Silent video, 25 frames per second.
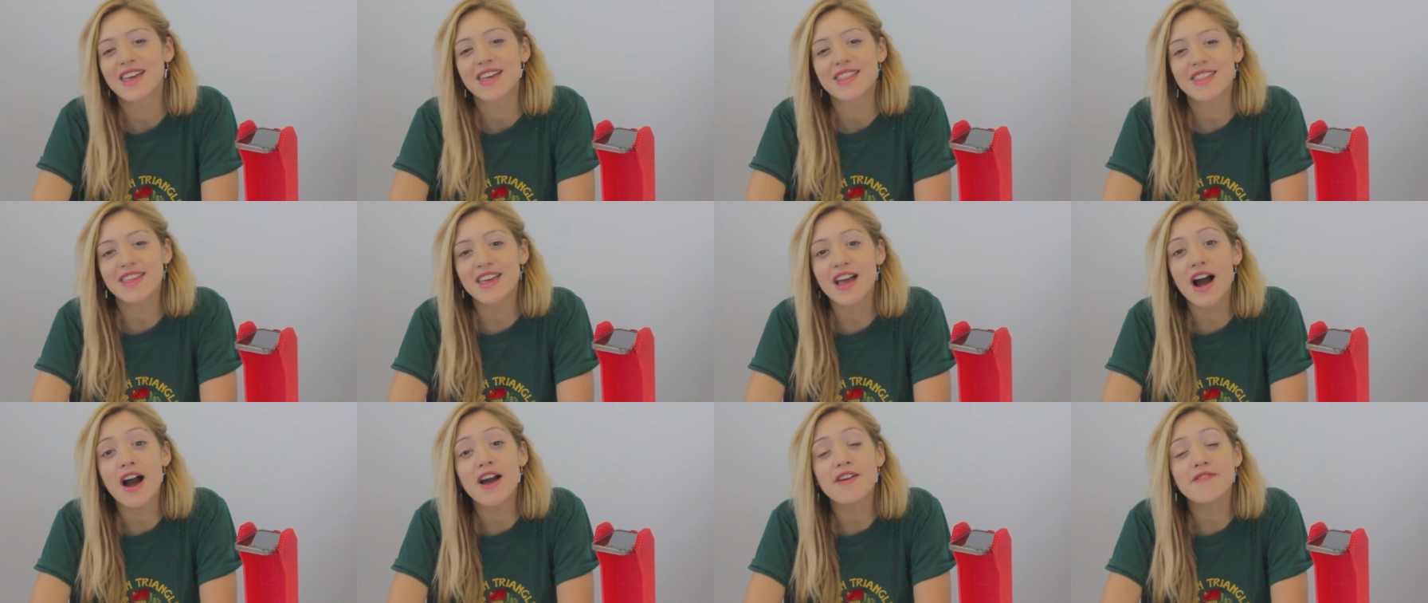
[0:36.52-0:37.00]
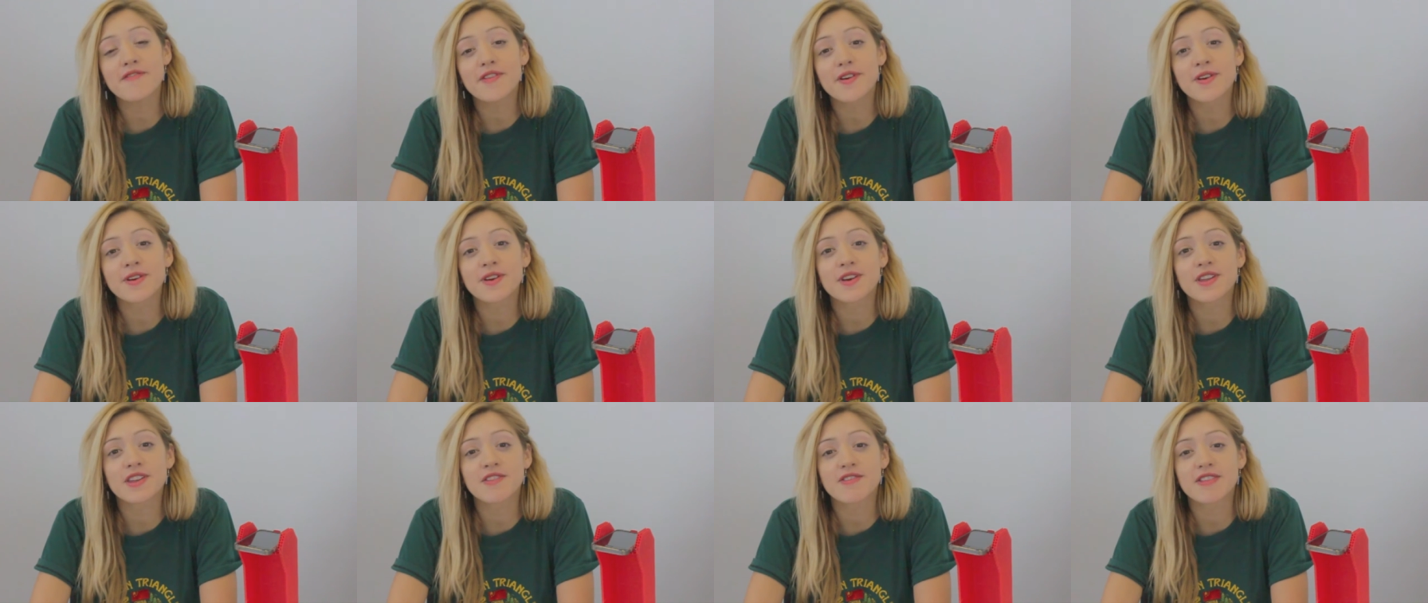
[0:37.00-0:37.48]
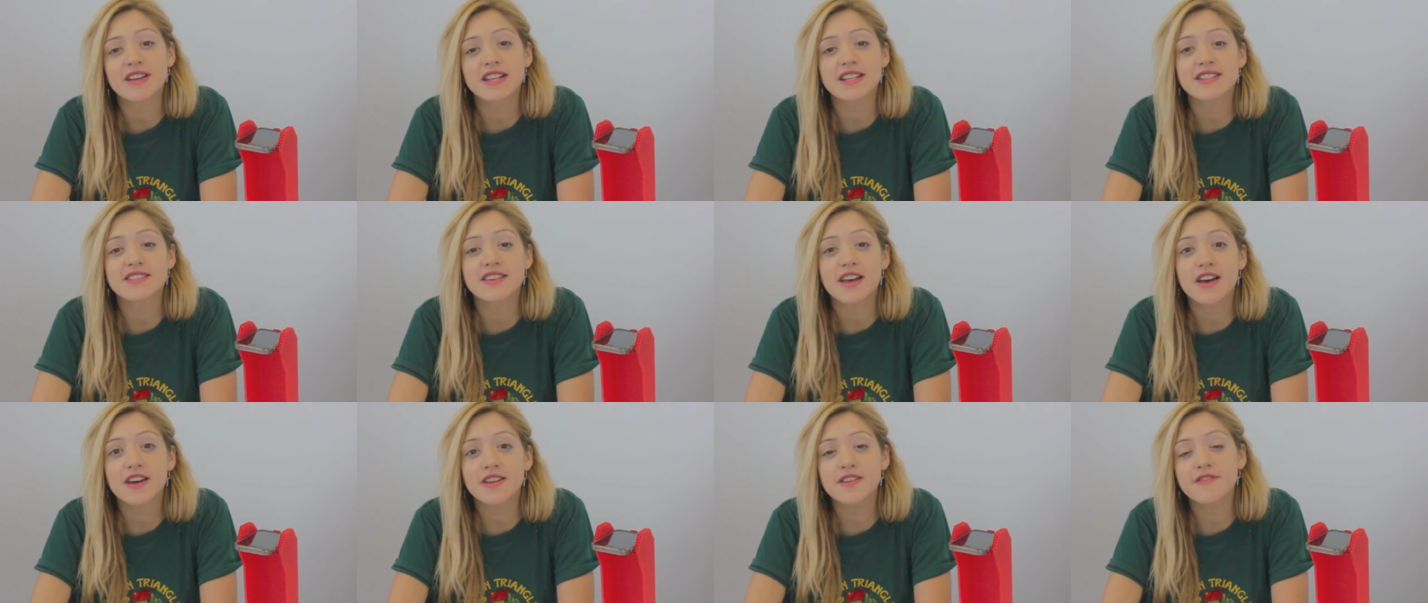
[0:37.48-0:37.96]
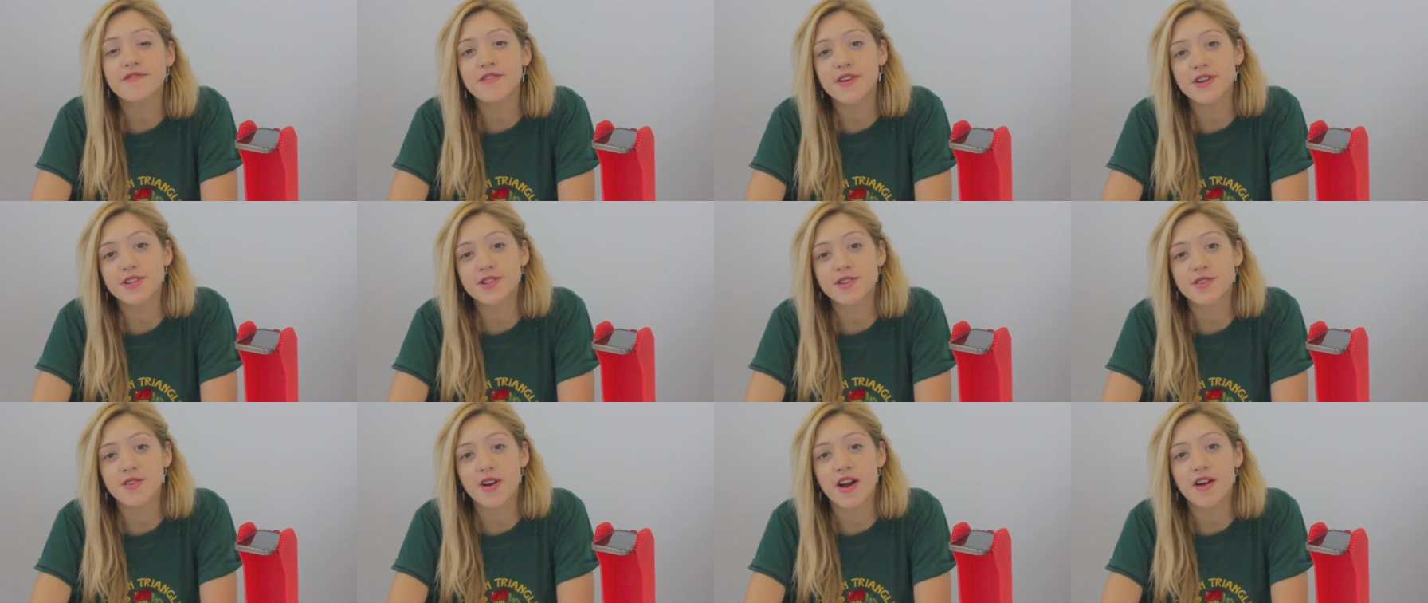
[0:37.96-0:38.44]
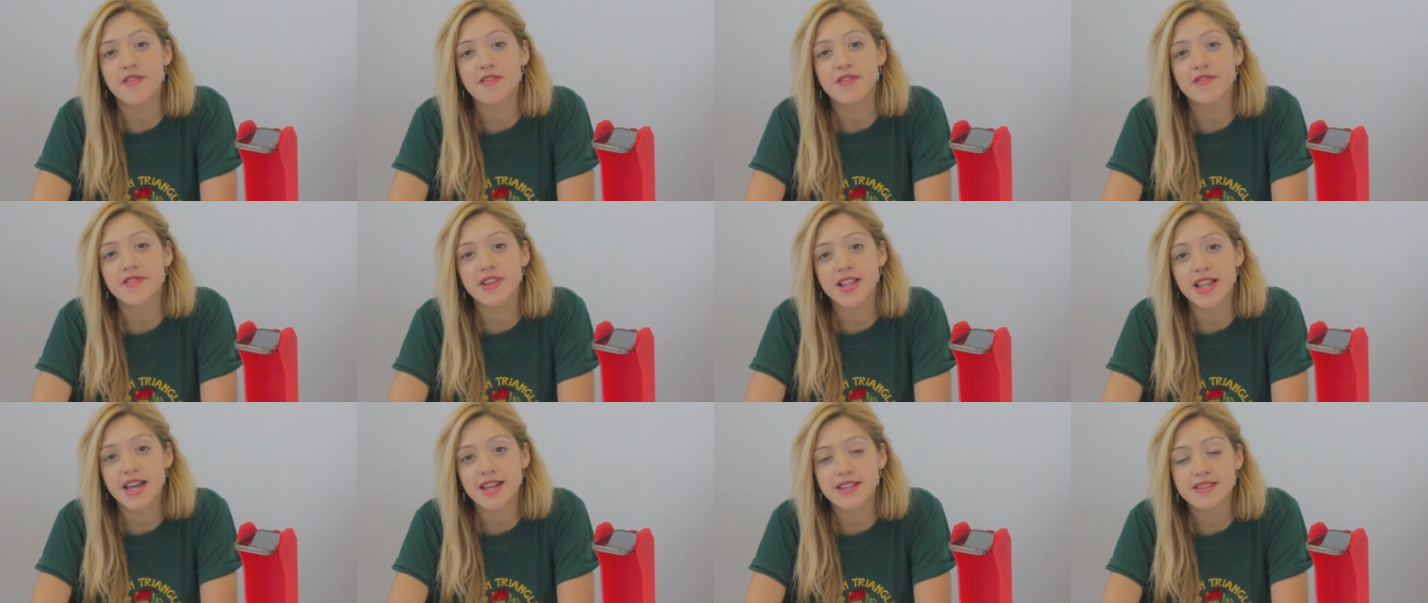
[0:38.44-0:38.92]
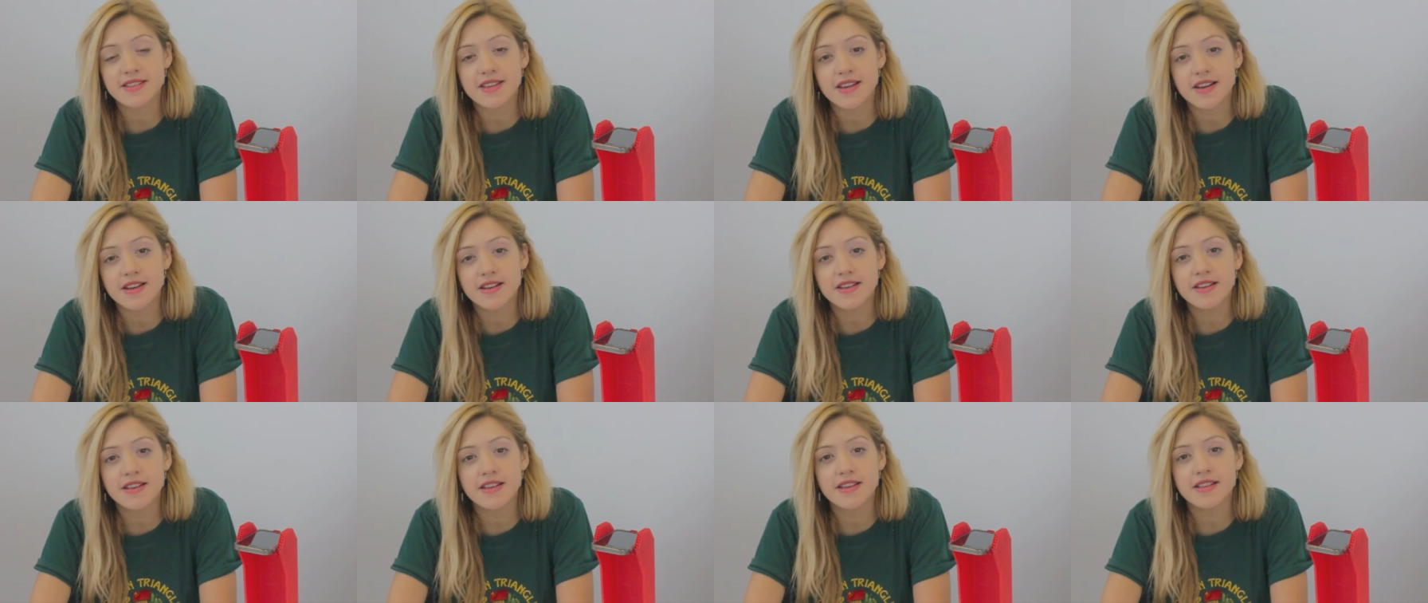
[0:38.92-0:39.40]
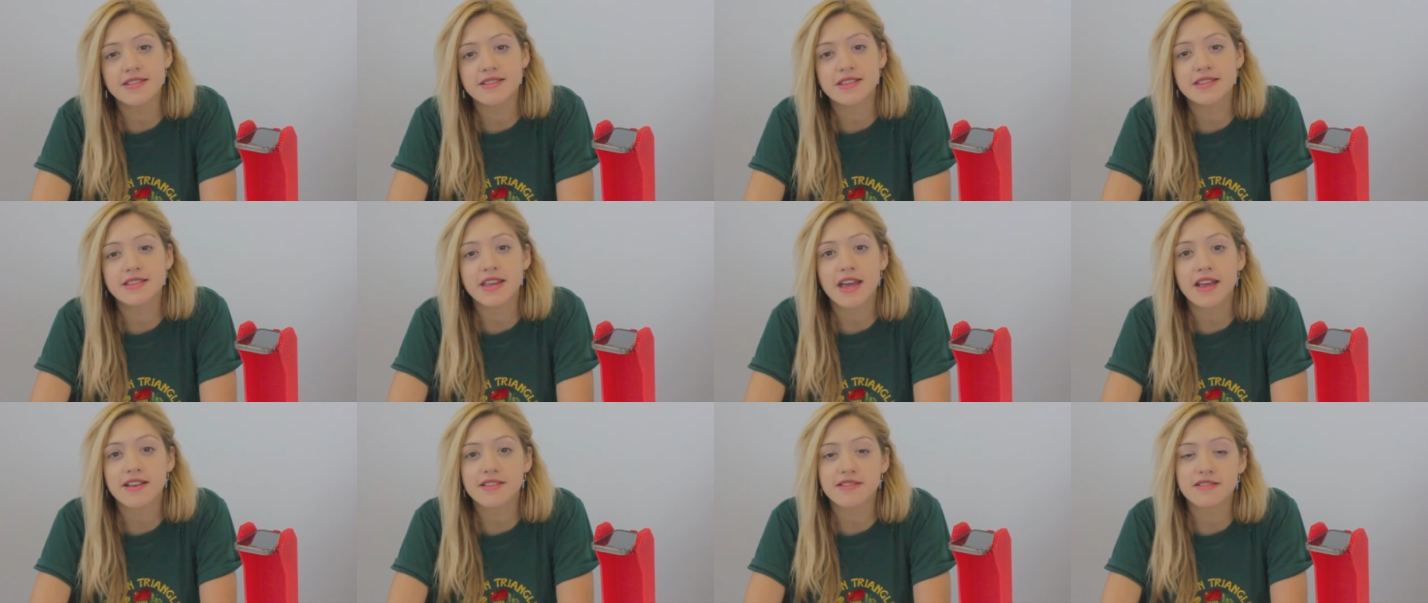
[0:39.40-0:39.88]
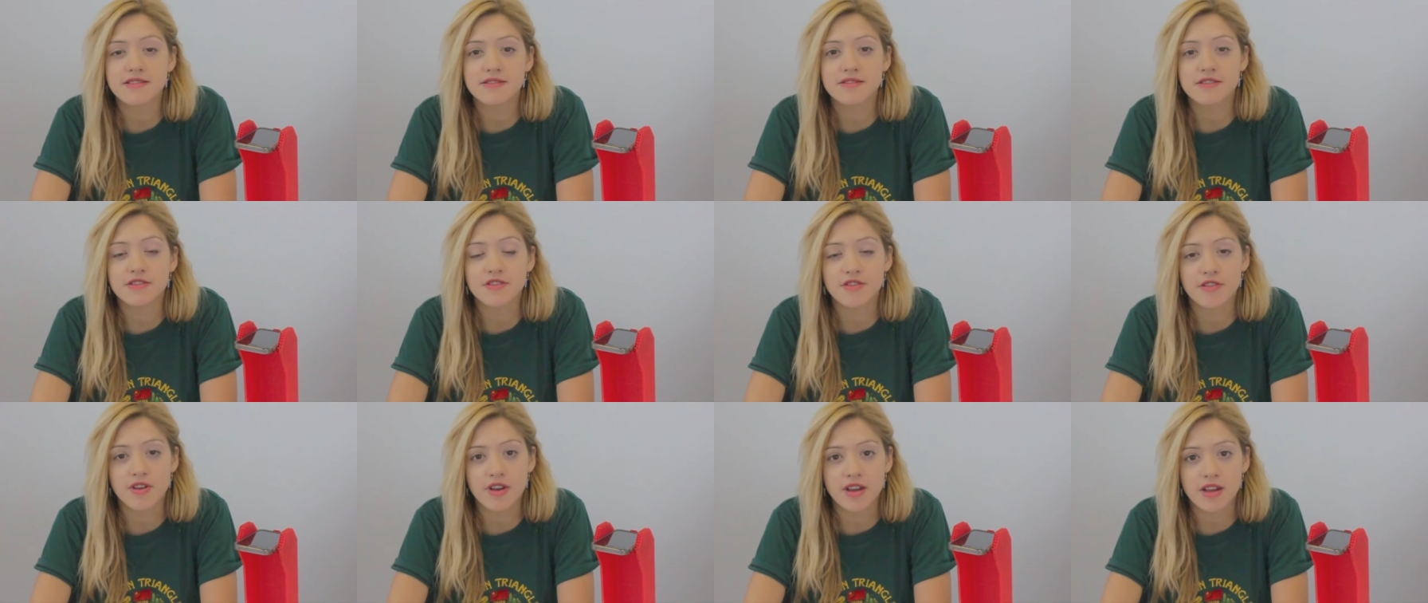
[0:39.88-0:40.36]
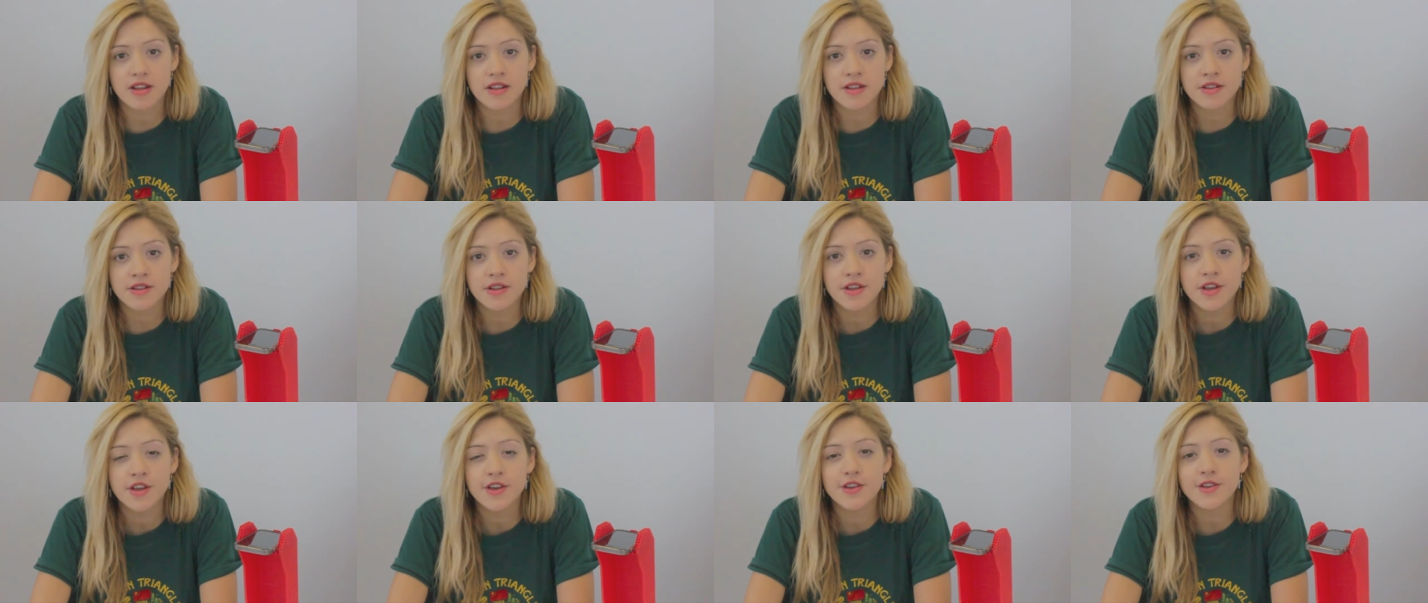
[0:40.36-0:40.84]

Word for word: The iPhone can already turn a photograph of a letter into text on screen